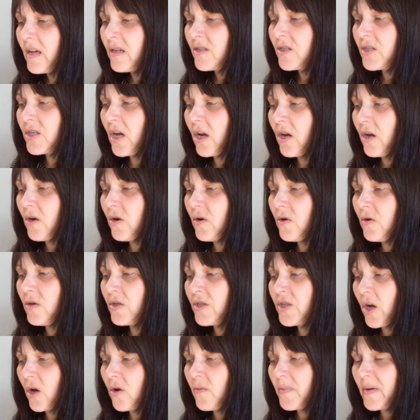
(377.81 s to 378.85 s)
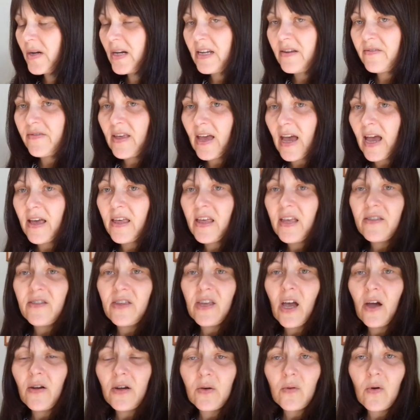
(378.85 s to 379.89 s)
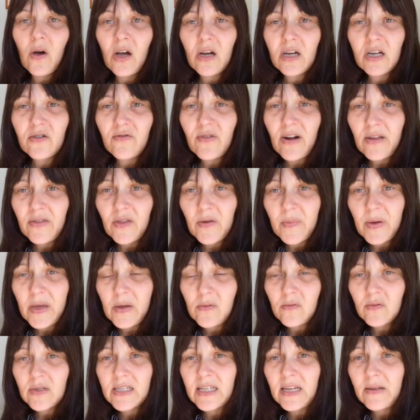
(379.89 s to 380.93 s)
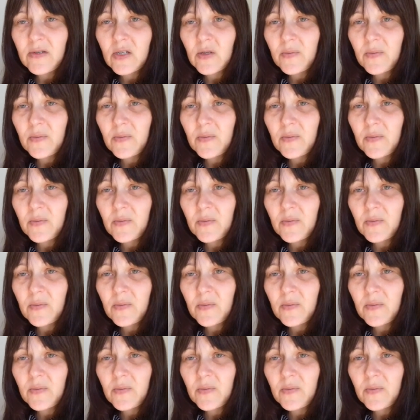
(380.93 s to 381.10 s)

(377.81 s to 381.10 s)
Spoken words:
So don't believe that. The only workaround that people seem